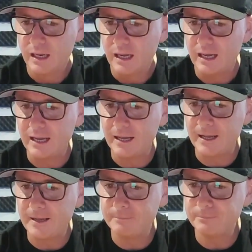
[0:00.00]

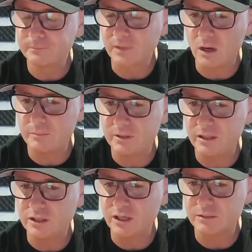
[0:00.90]
IPD
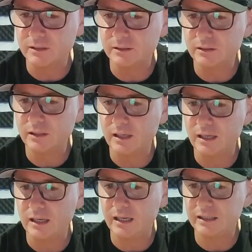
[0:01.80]
adjustment
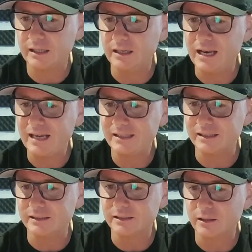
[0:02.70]

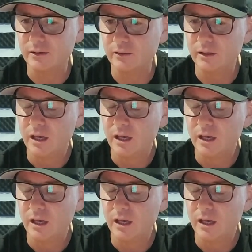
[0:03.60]
connectors. So